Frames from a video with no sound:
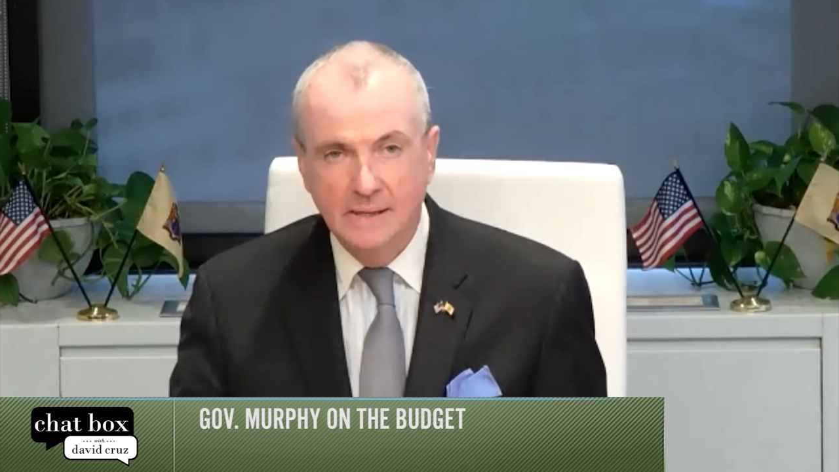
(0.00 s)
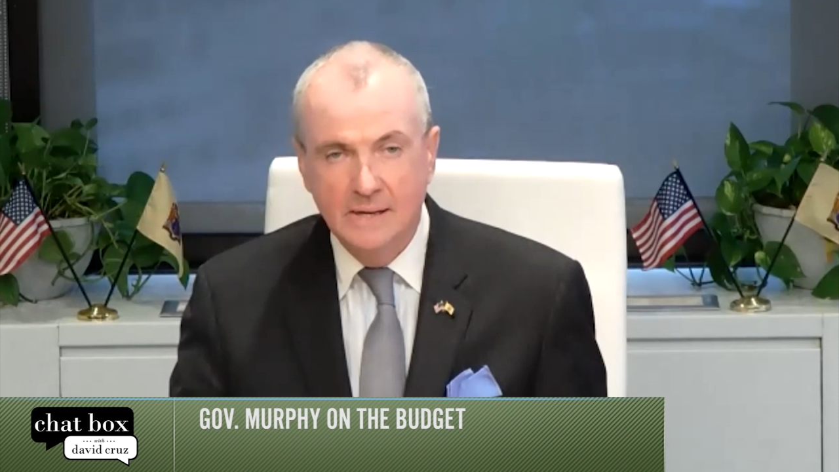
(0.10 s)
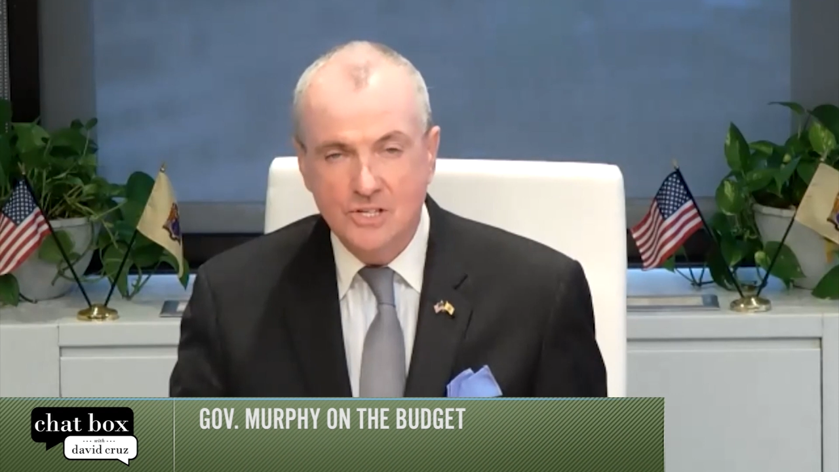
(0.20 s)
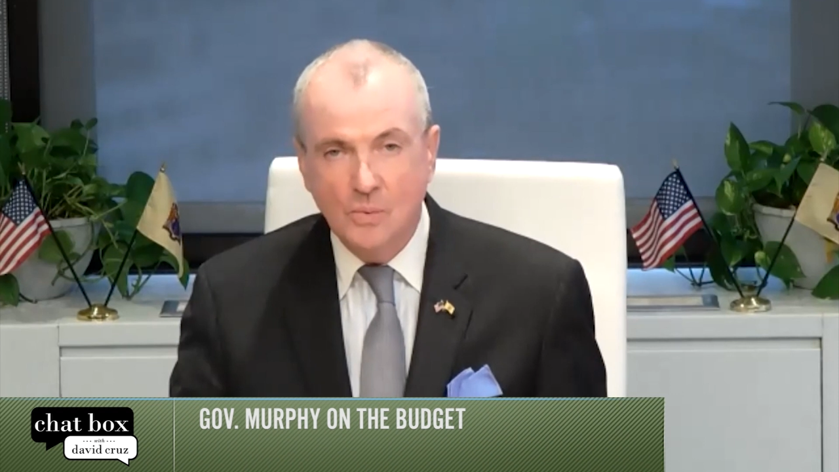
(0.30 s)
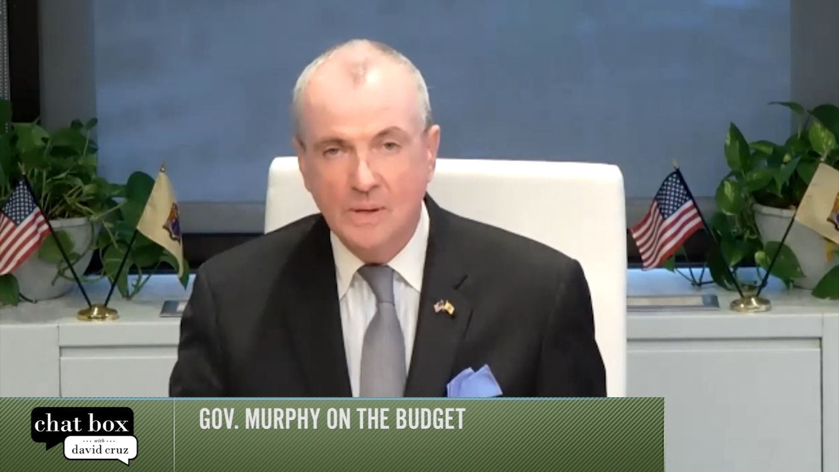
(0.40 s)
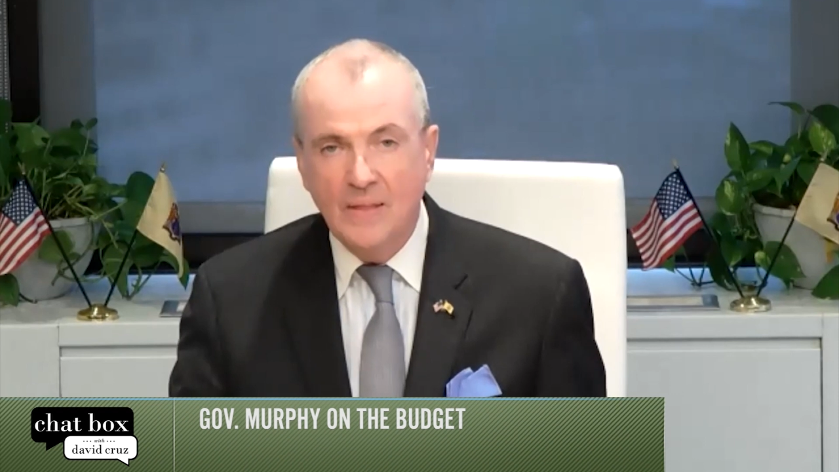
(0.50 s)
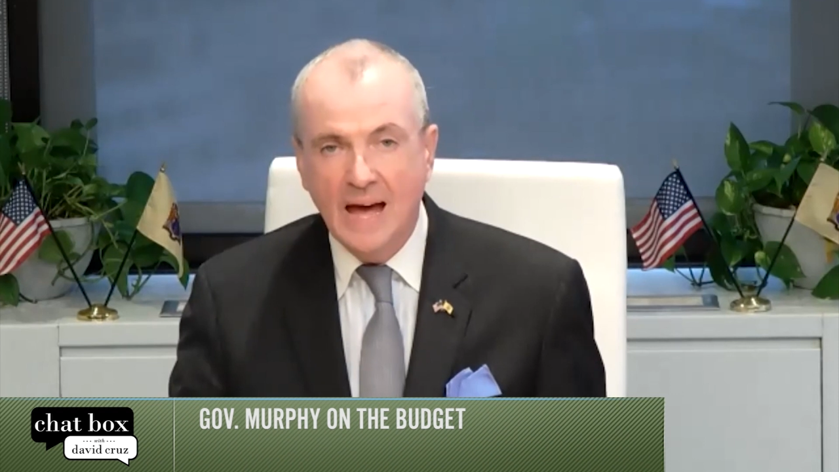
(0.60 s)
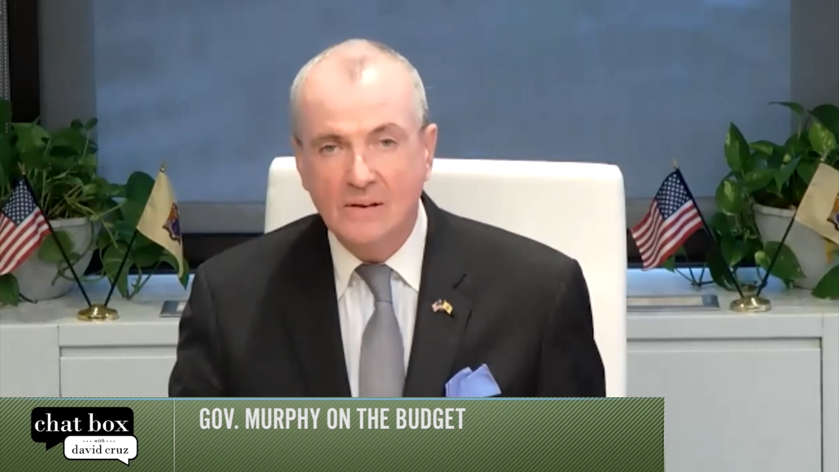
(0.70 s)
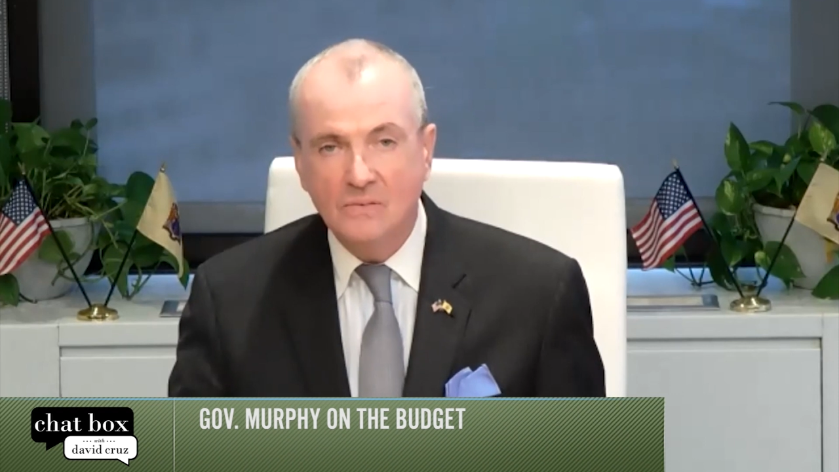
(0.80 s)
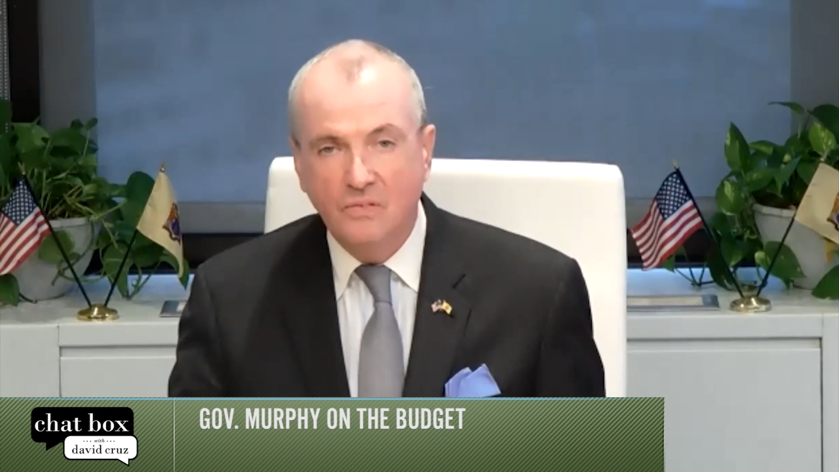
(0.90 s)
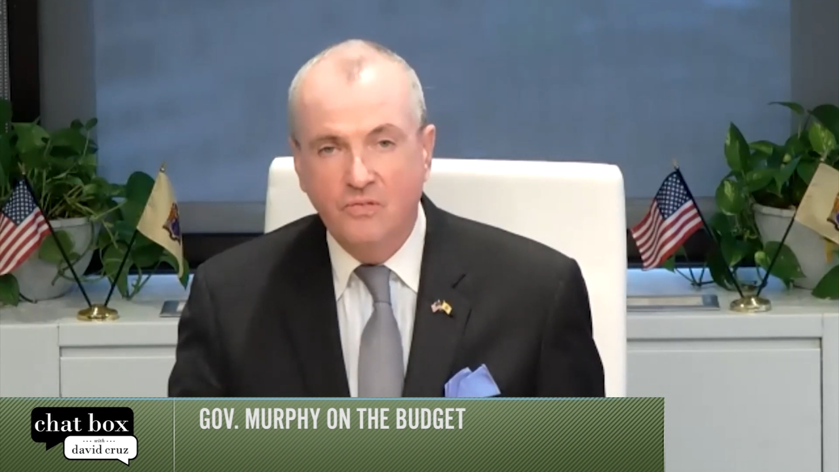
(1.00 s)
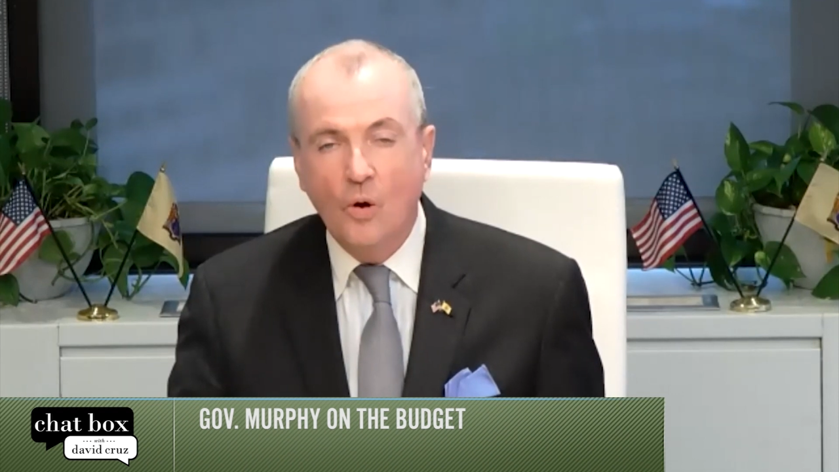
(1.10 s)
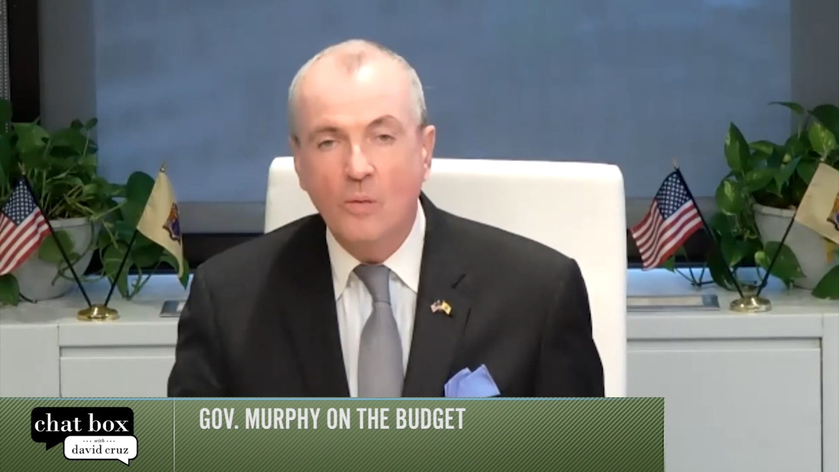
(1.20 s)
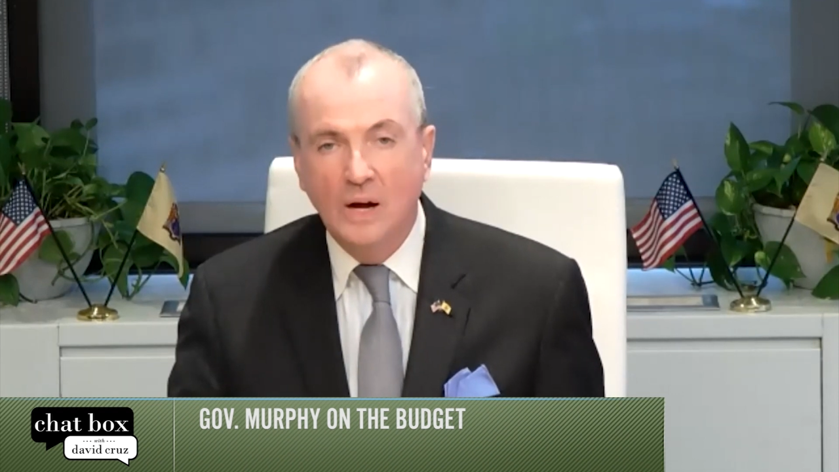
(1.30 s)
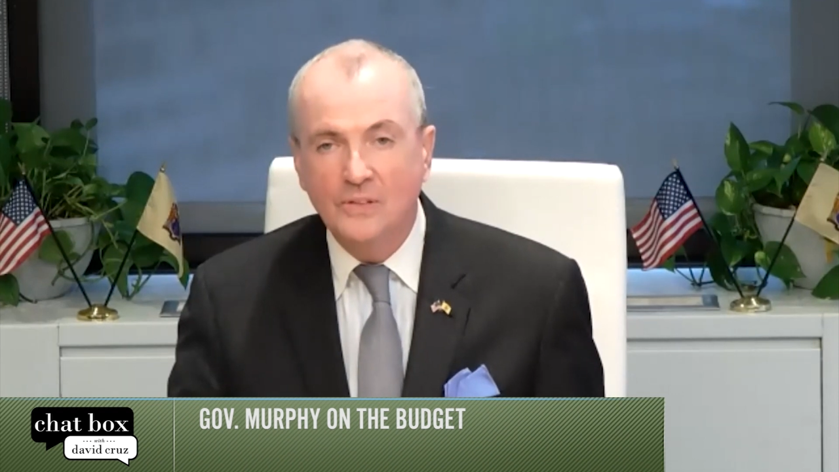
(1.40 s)
So in that
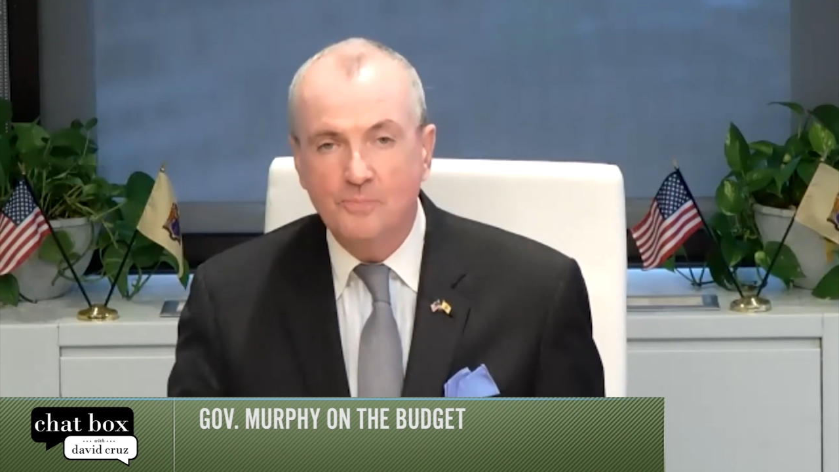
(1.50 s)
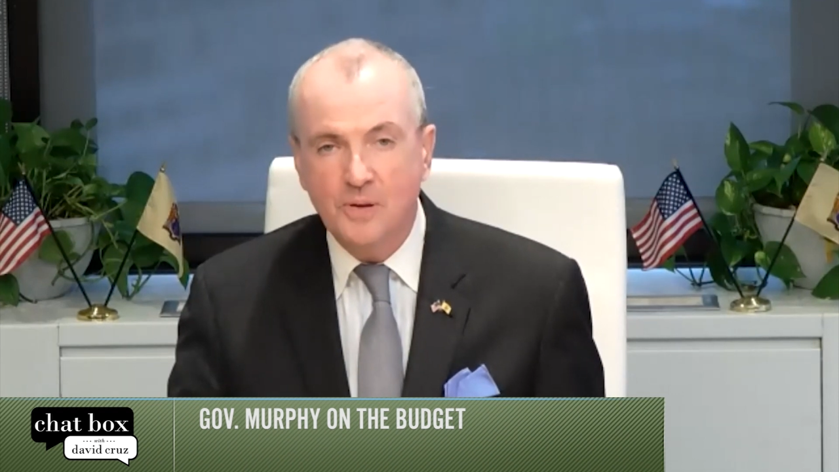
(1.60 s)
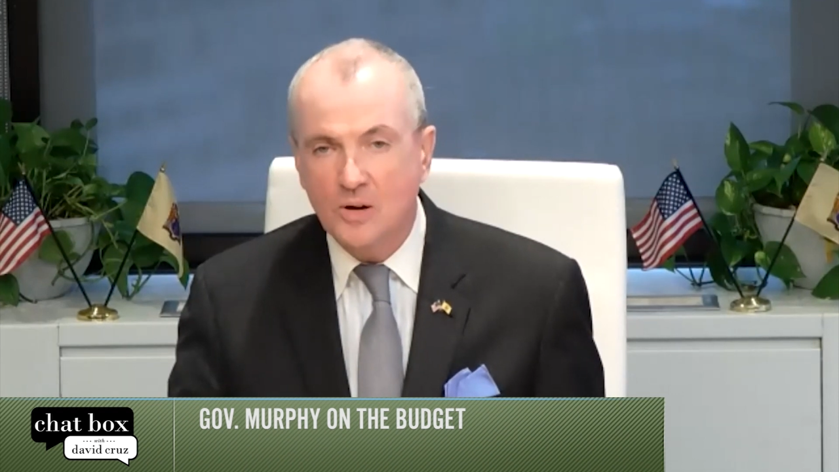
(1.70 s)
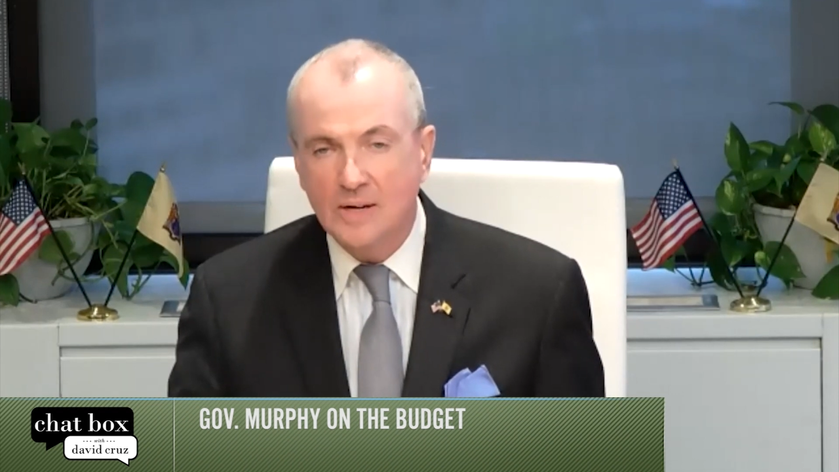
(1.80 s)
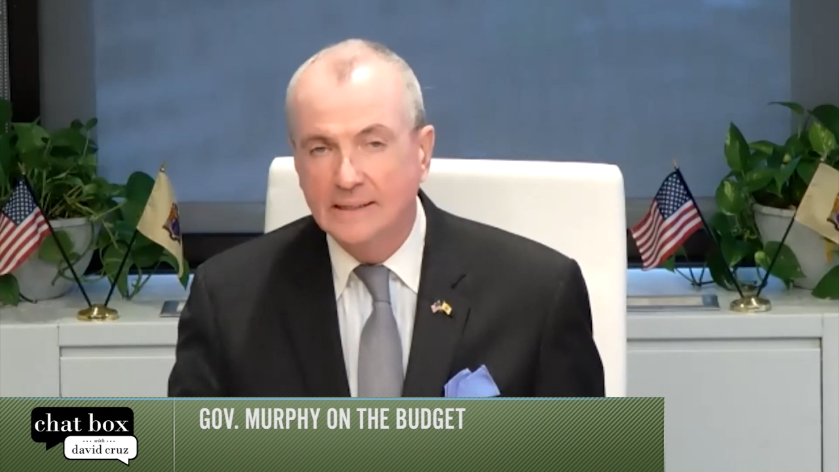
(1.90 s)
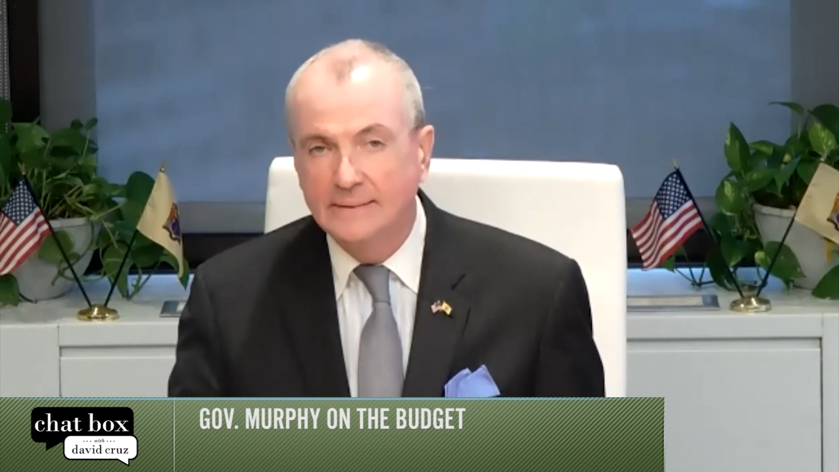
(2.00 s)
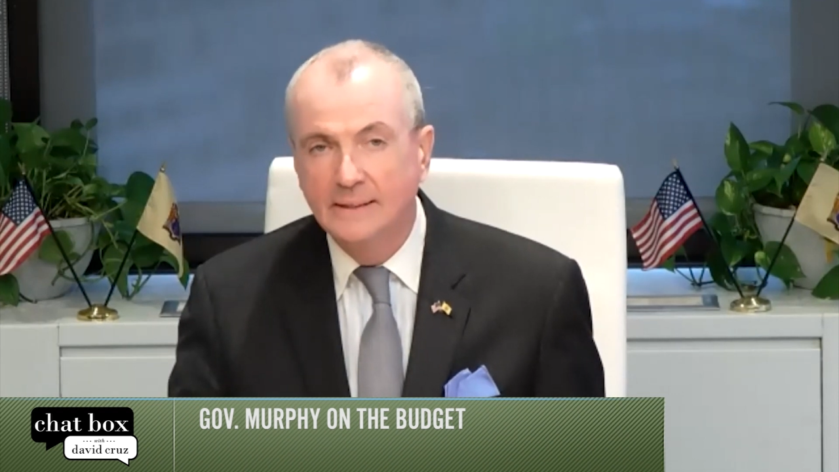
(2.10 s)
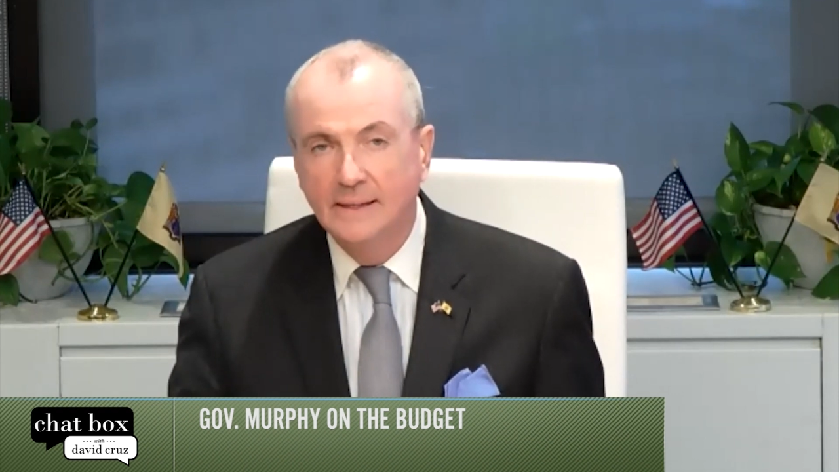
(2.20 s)
four month period,